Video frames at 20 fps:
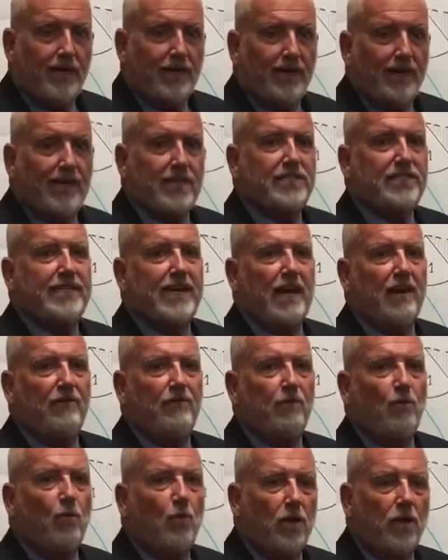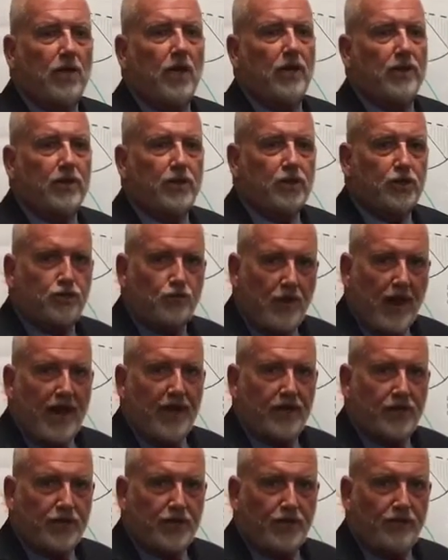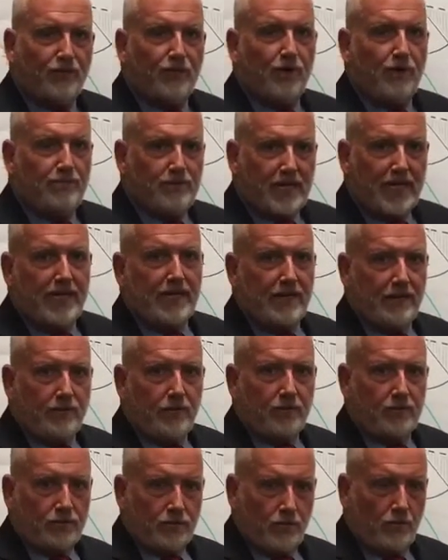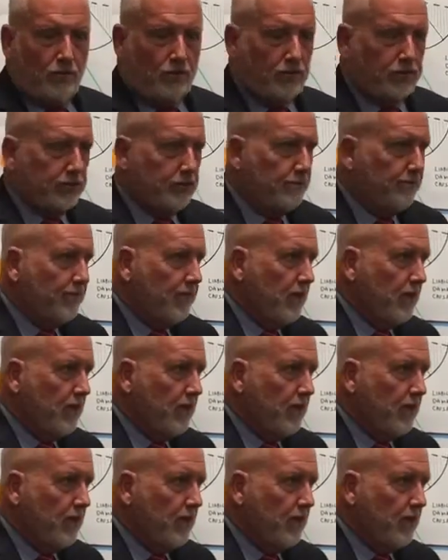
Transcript: let's now work on the strategy for obtaining those goals.